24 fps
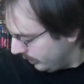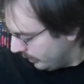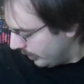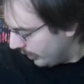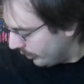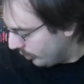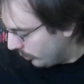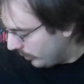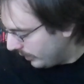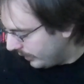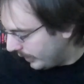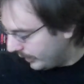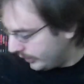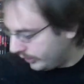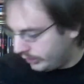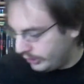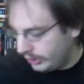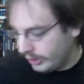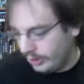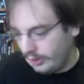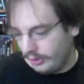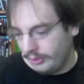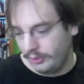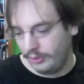Another one I
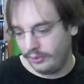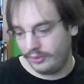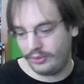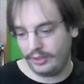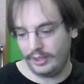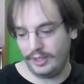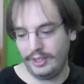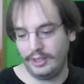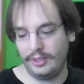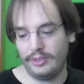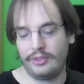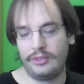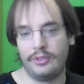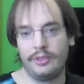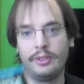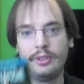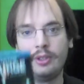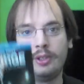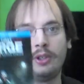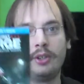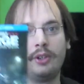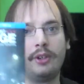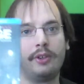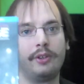chose is
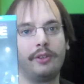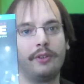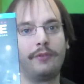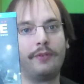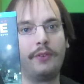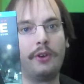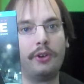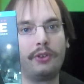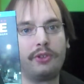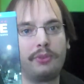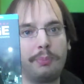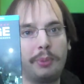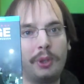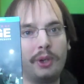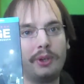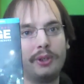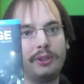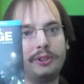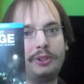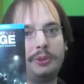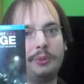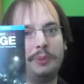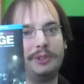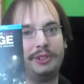The First
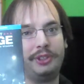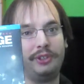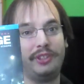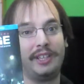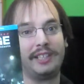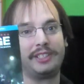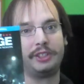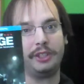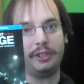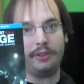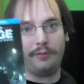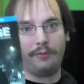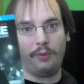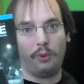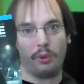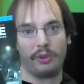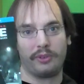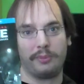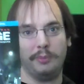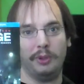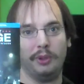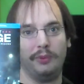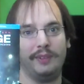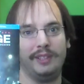Purge, which is actually the
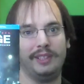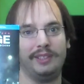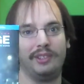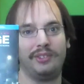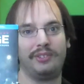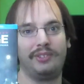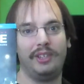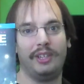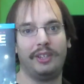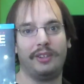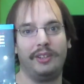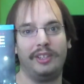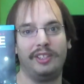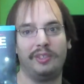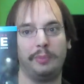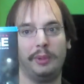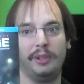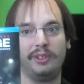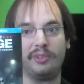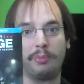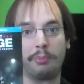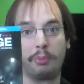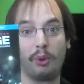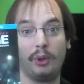4th movie in the series, but
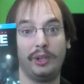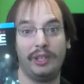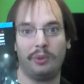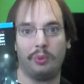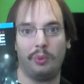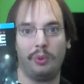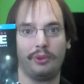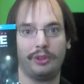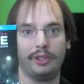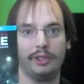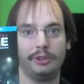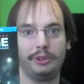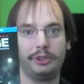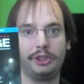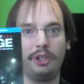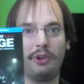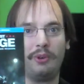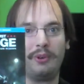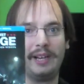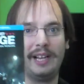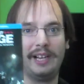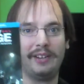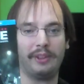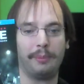it's a prequel though,
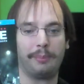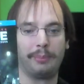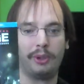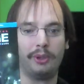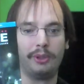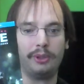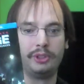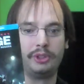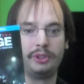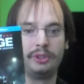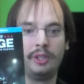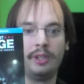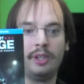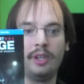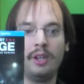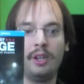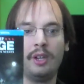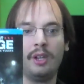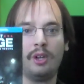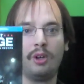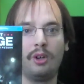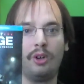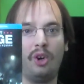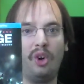showing how the Purge
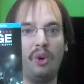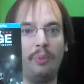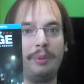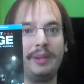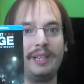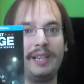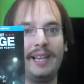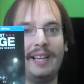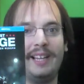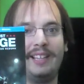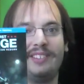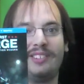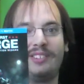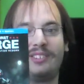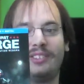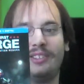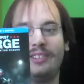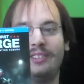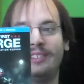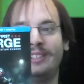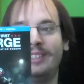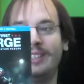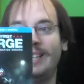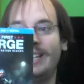all begins.
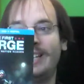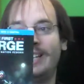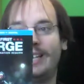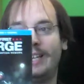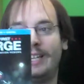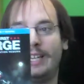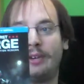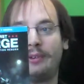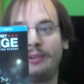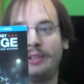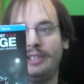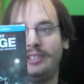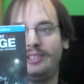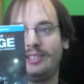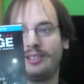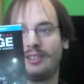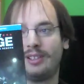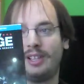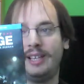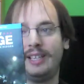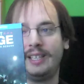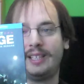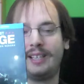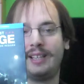And I really did
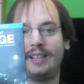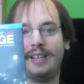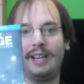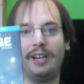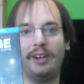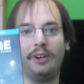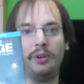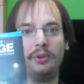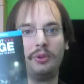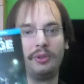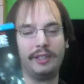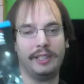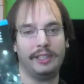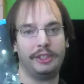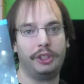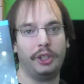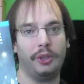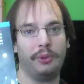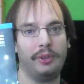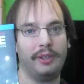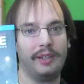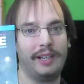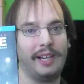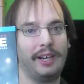like how they
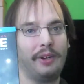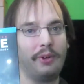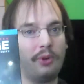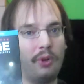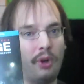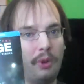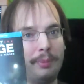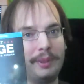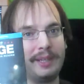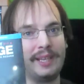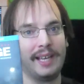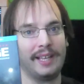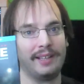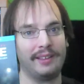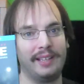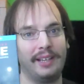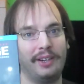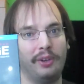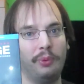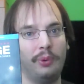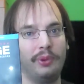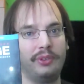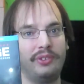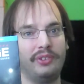showed how it all began, that
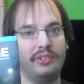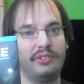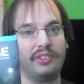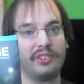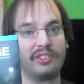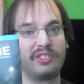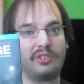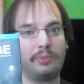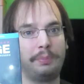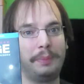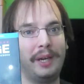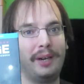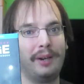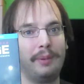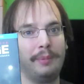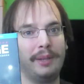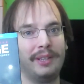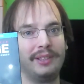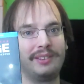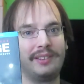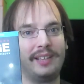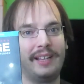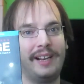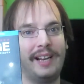it was this
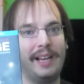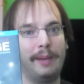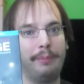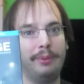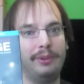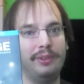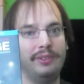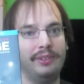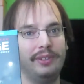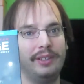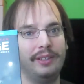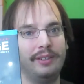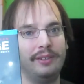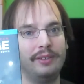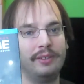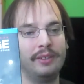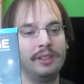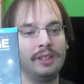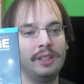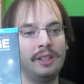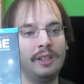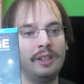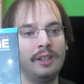experiment that happened in